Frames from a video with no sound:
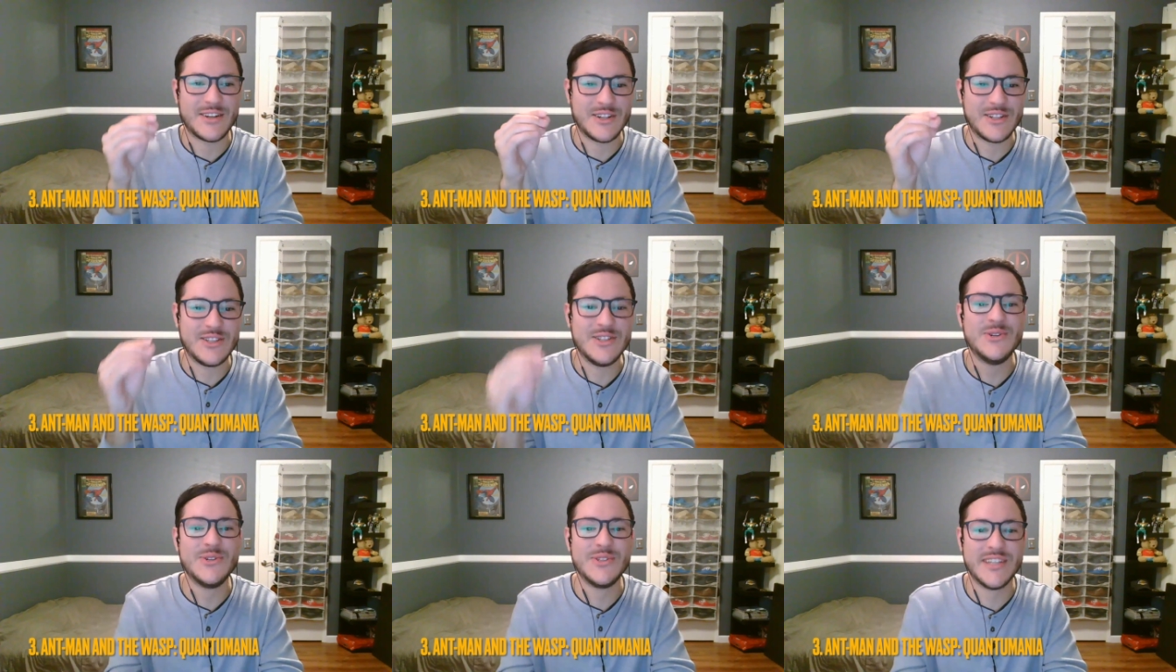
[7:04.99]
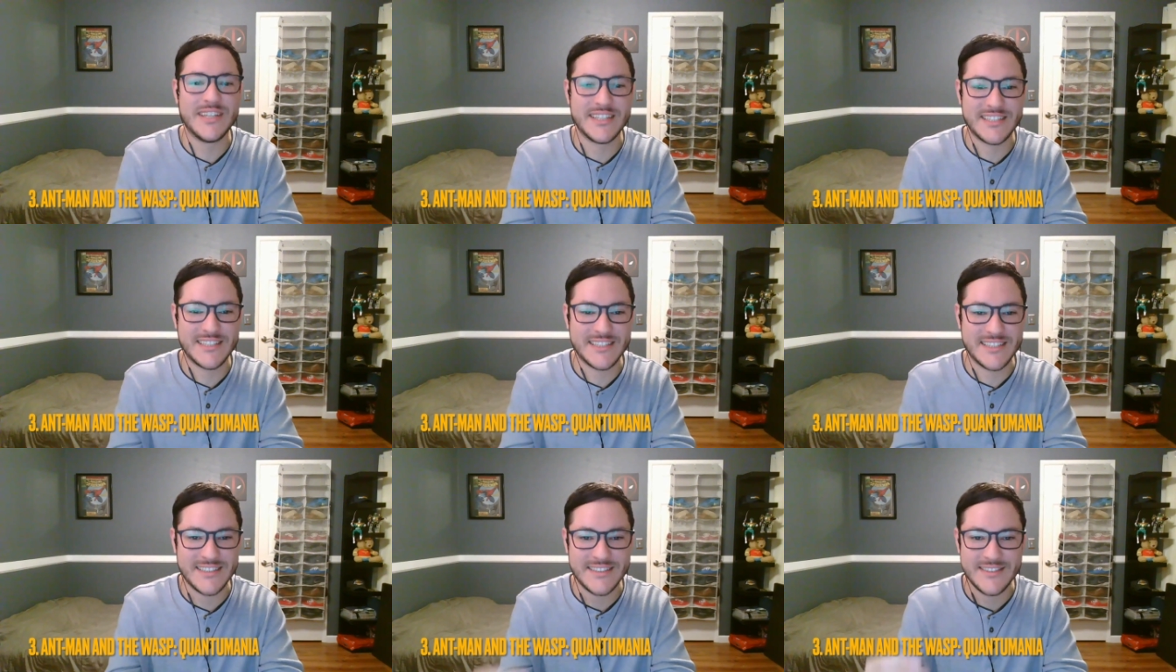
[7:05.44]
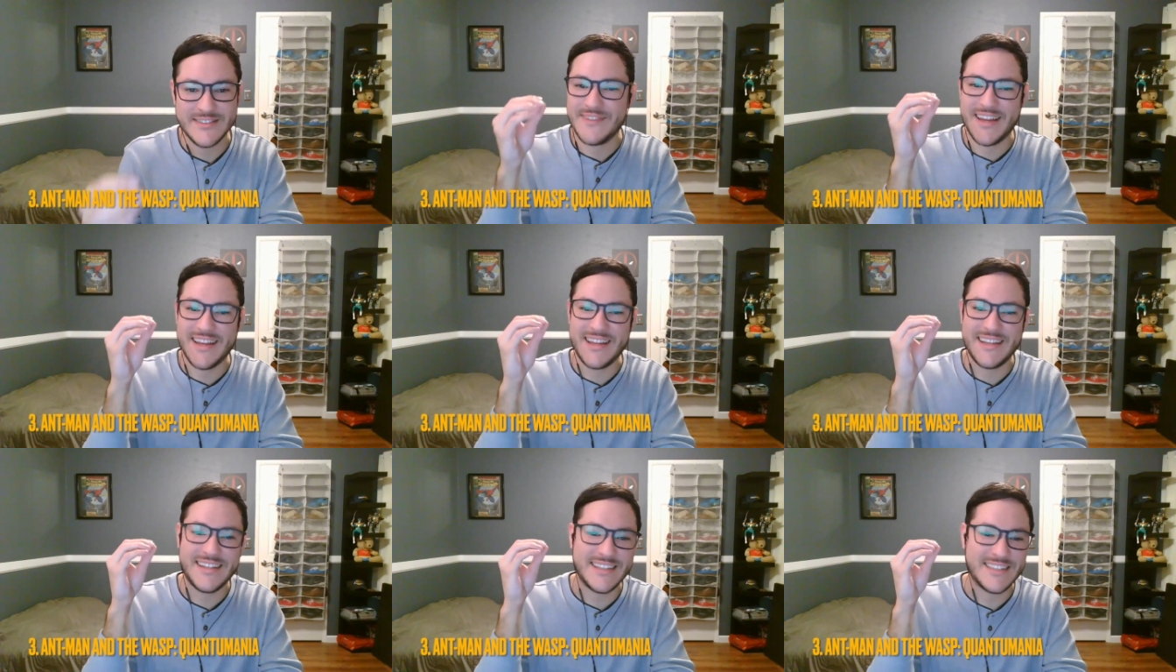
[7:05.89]
Clueless
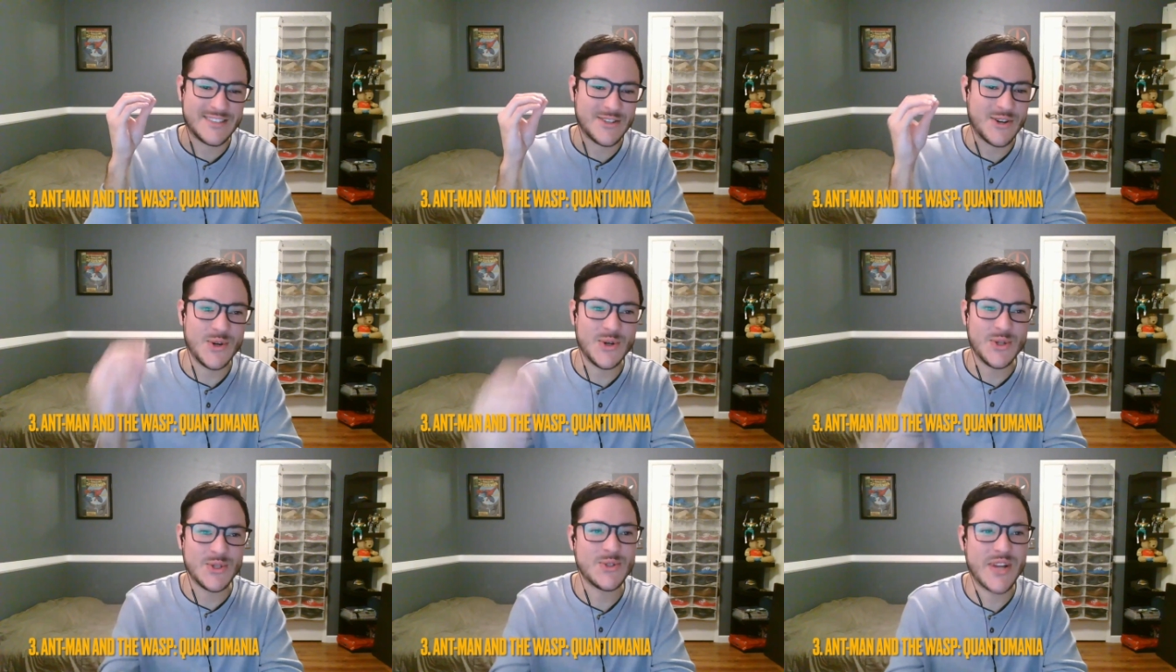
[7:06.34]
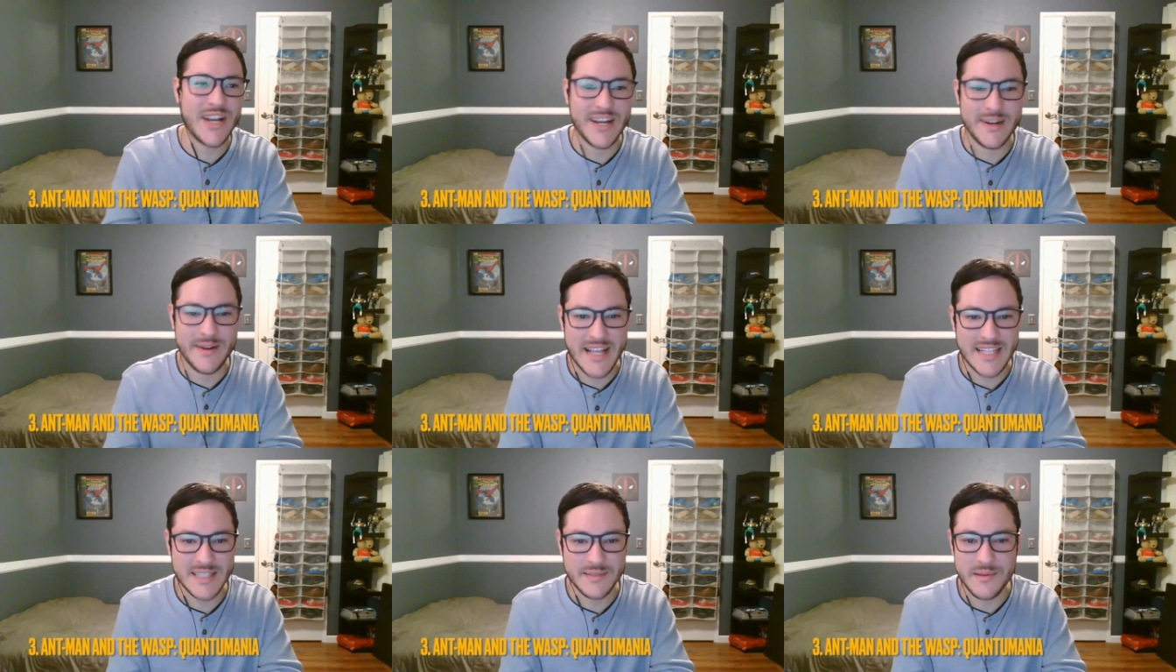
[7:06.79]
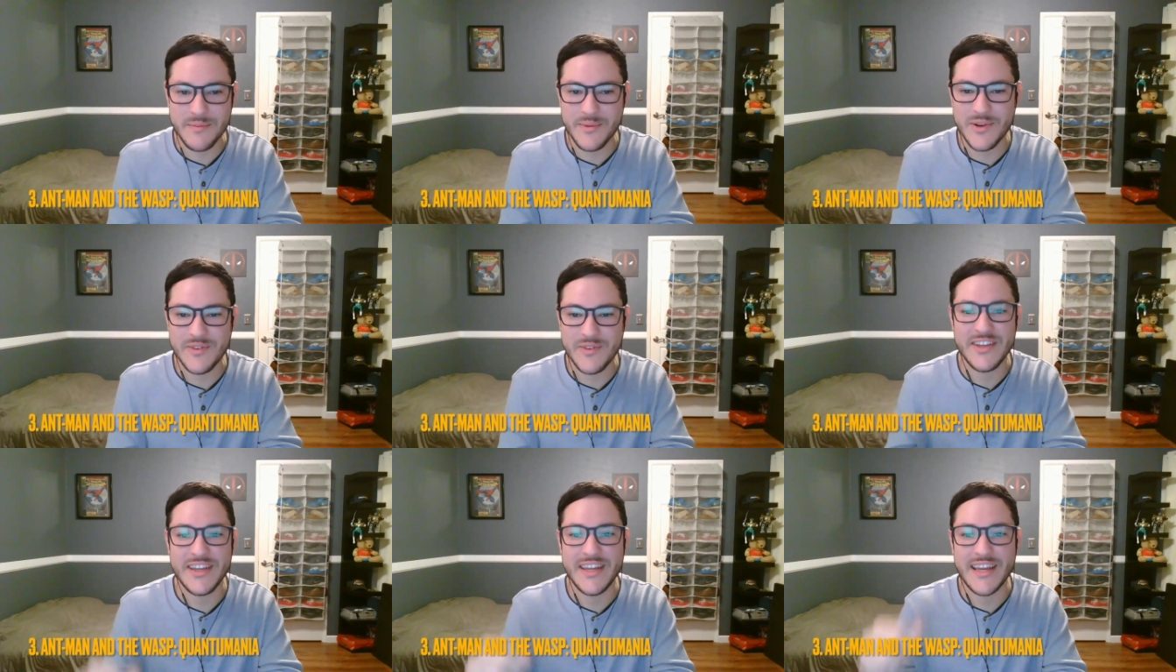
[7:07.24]
and his old Great Gatsby
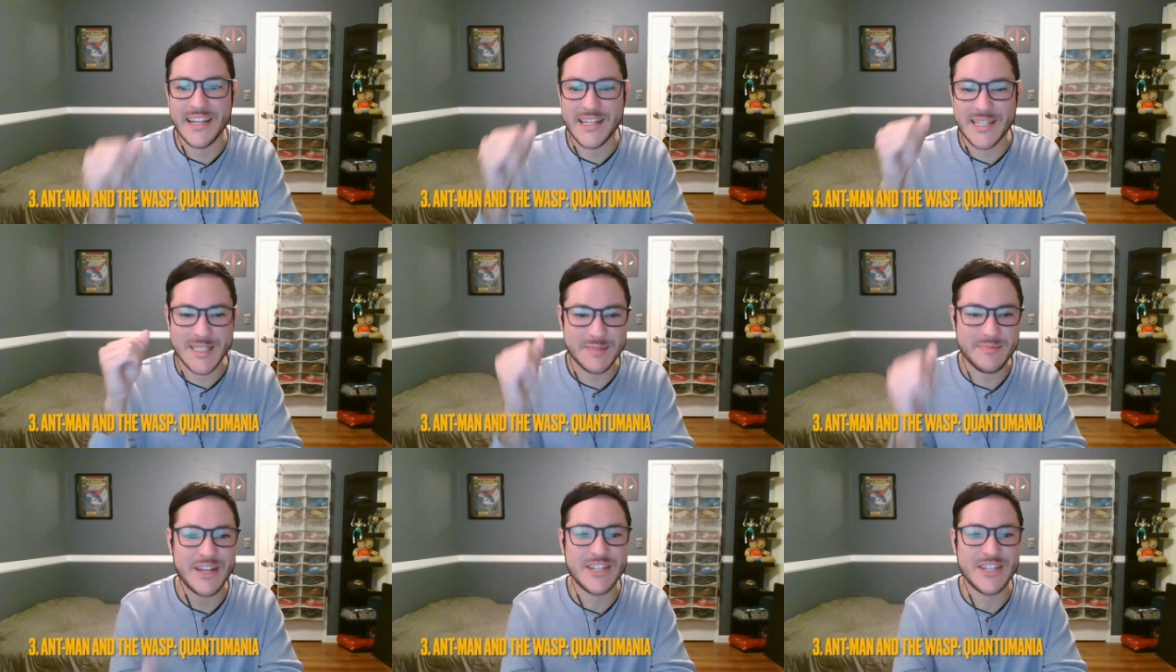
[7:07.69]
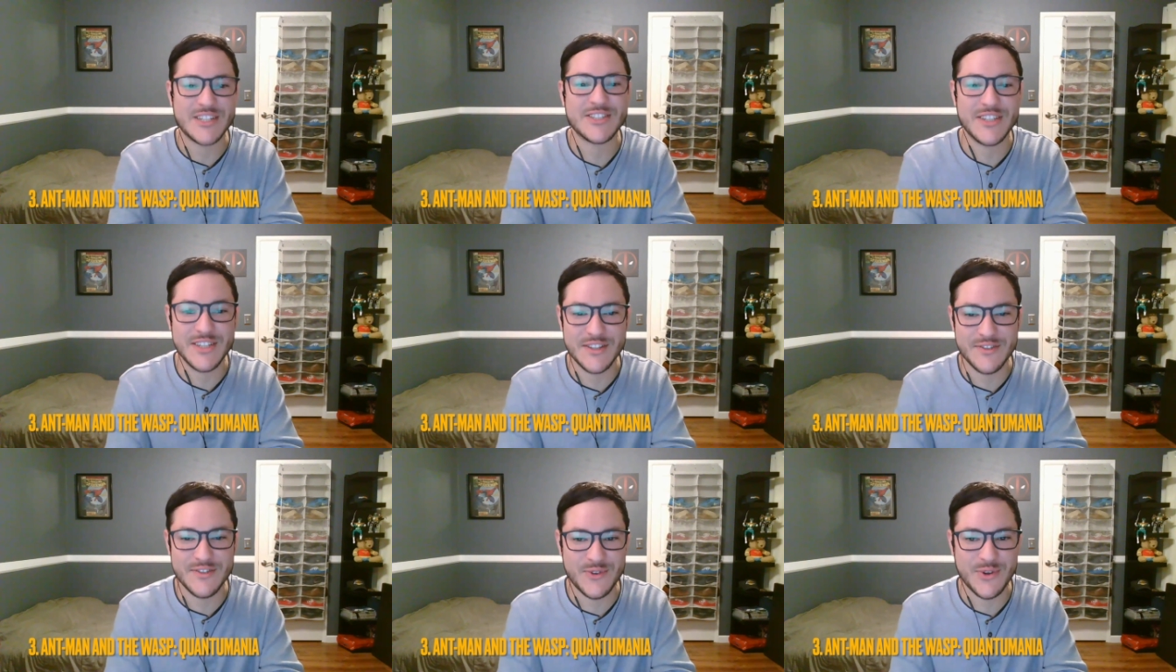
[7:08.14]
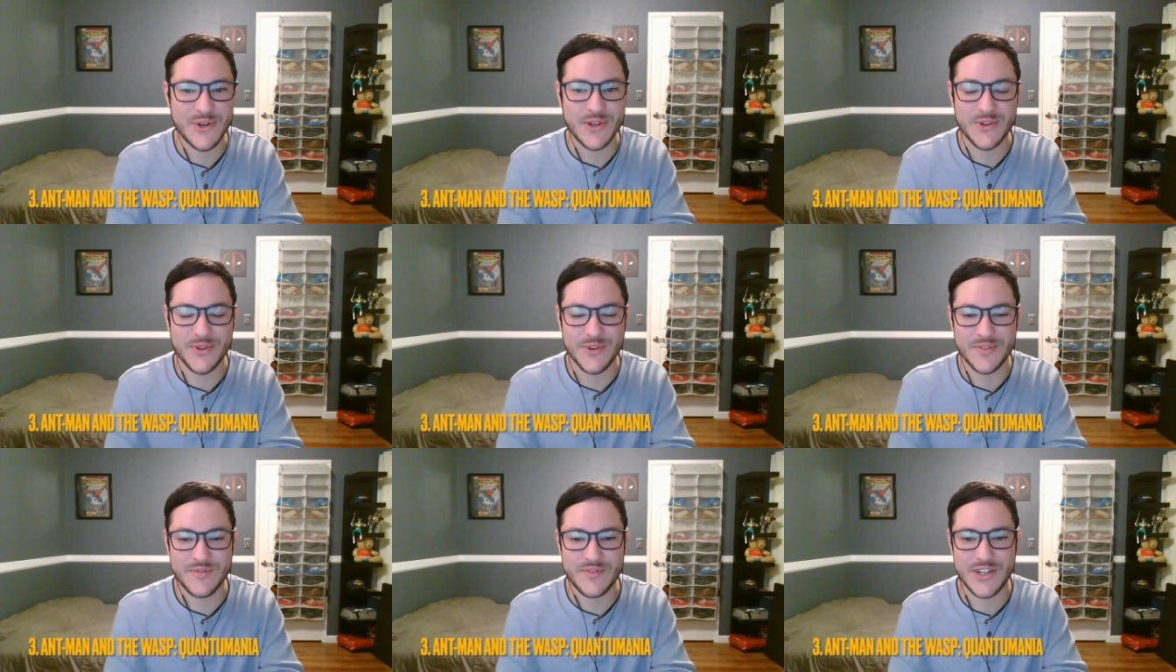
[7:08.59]
movie, and especially in the
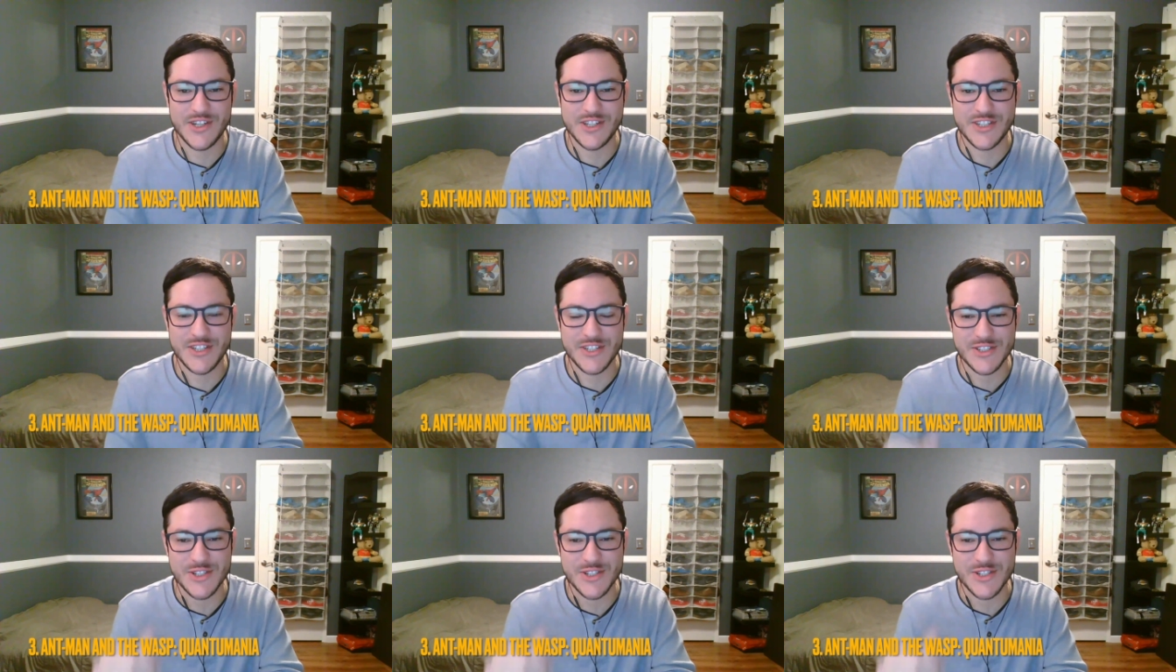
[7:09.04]
forty-year-old version.